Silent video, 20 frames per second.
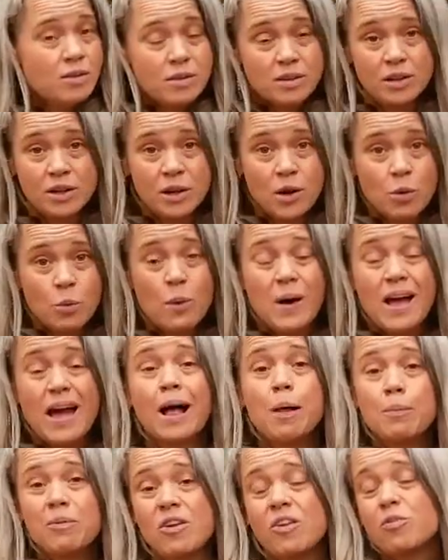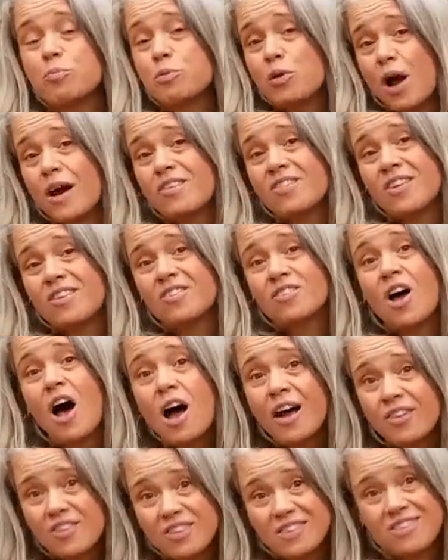you know, what helps us process
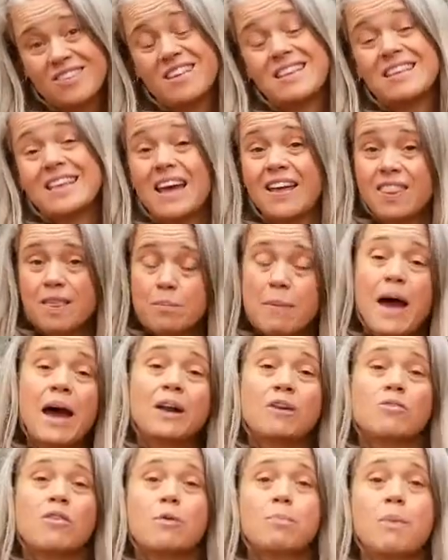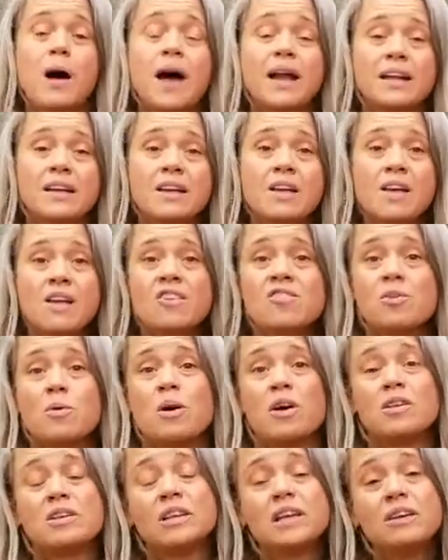toxins and get them out of our body. So
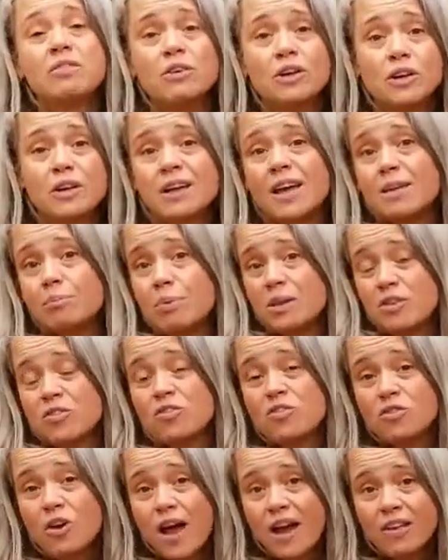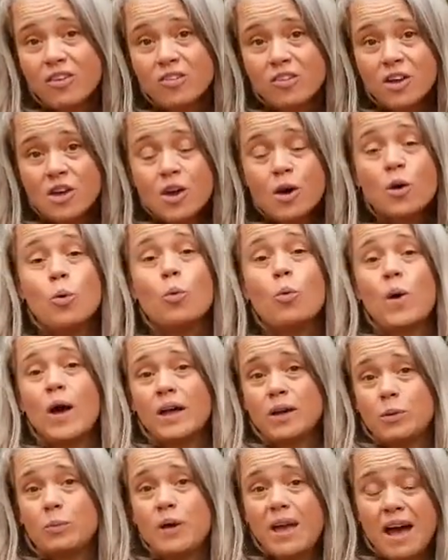our liver can be stressed
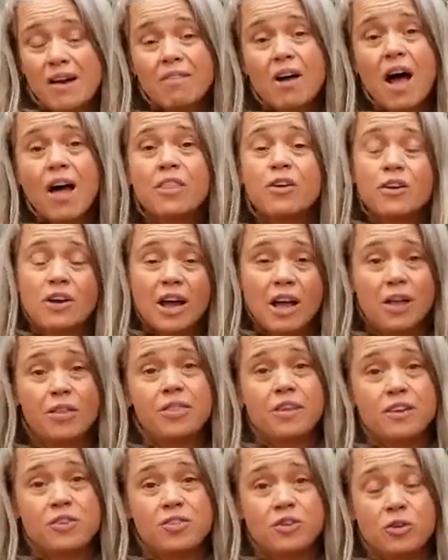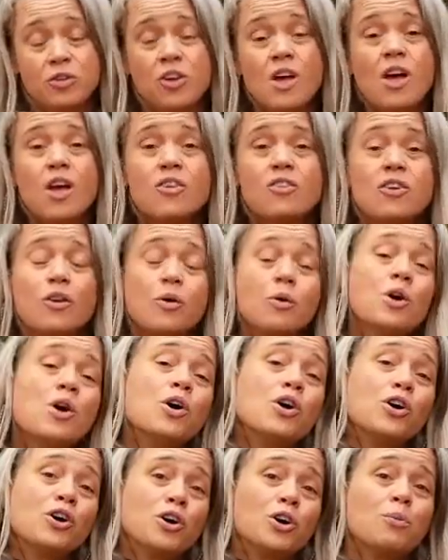when we have other health issues. So
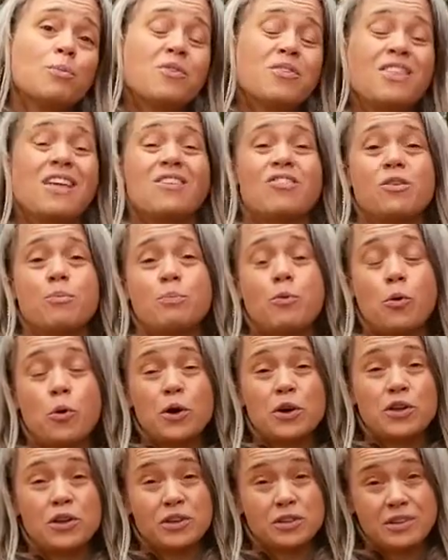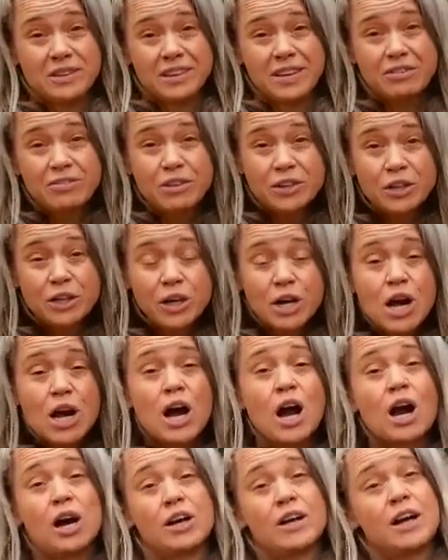herbs that support your liver
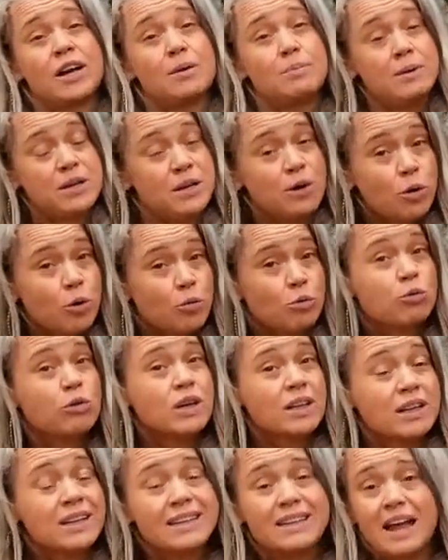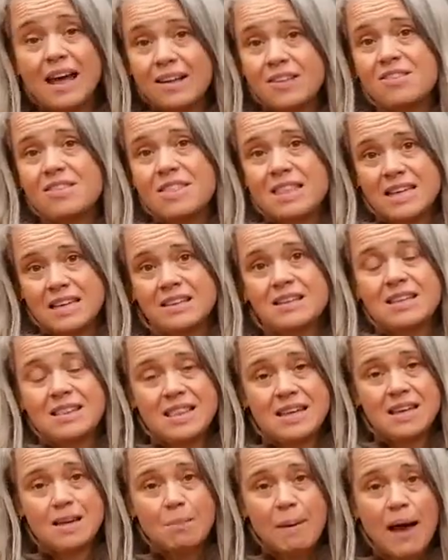are going to be a really nice thing to
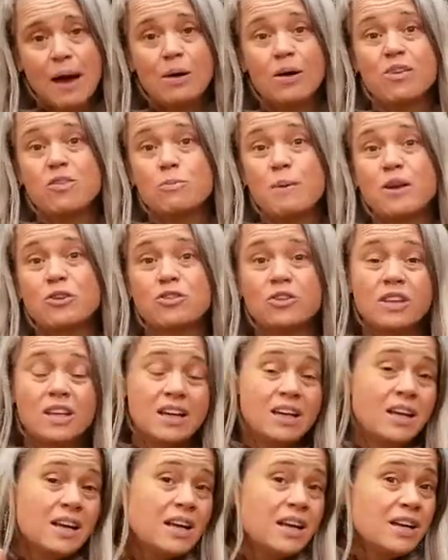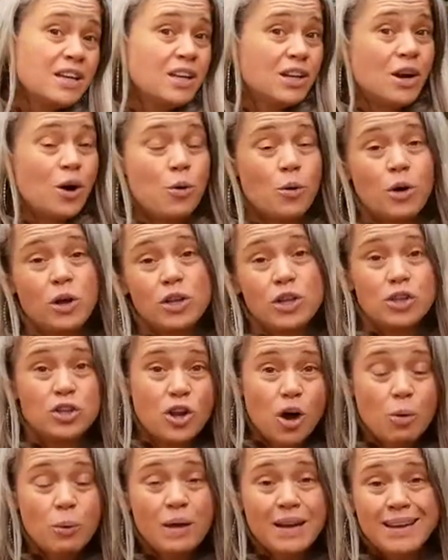think about, especially, you know,
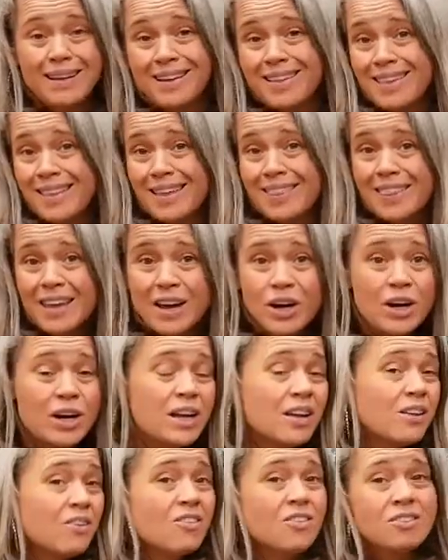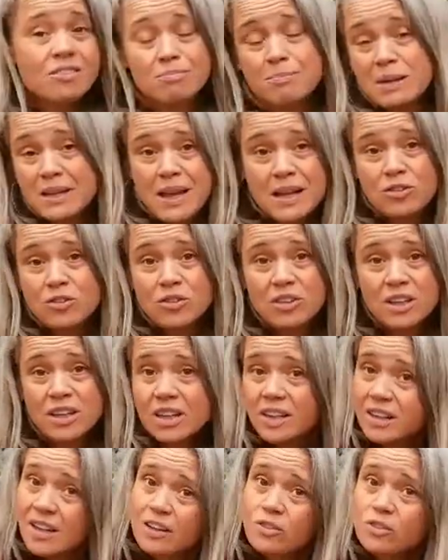knowing that there is potentially
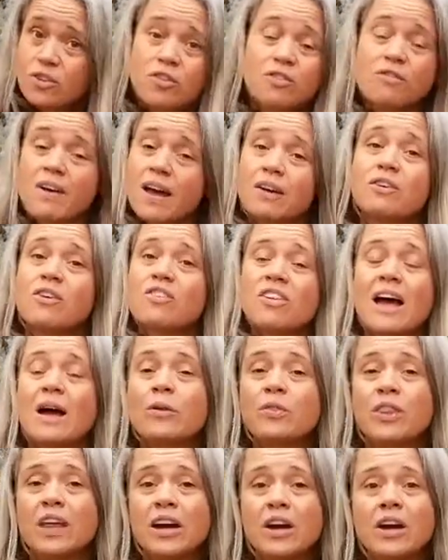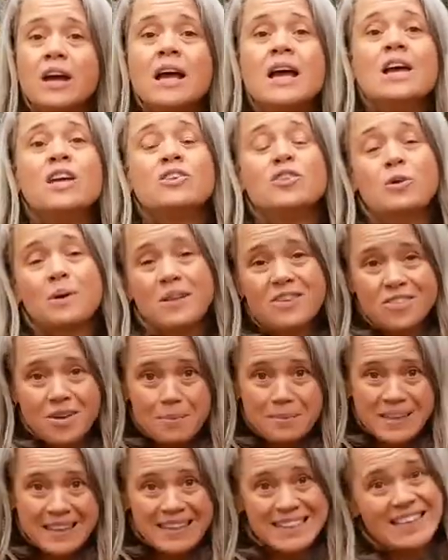a dangerous virus out there, doing
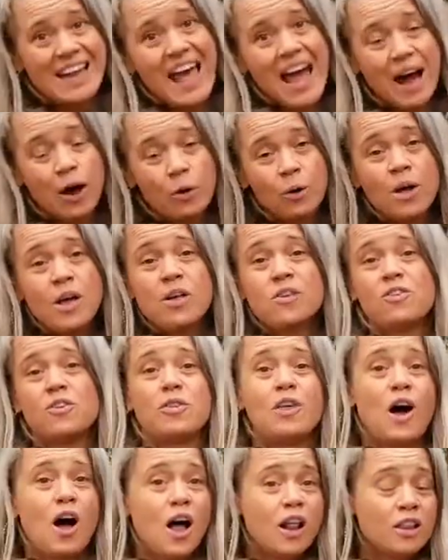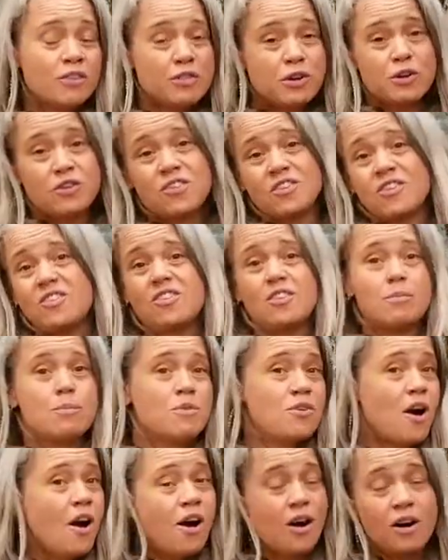something now so that all of your
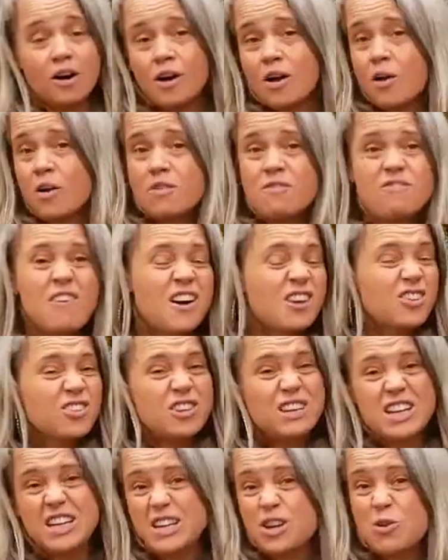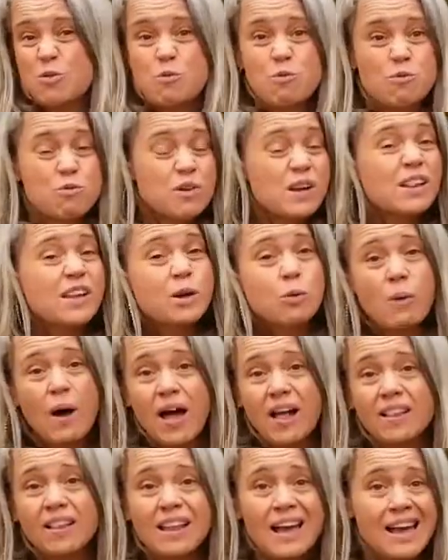systems are functioning really
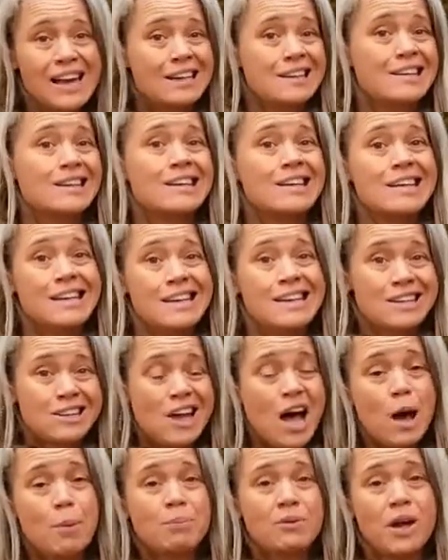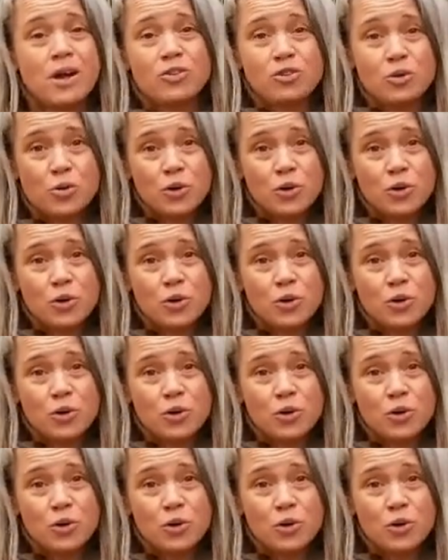well and in top-notch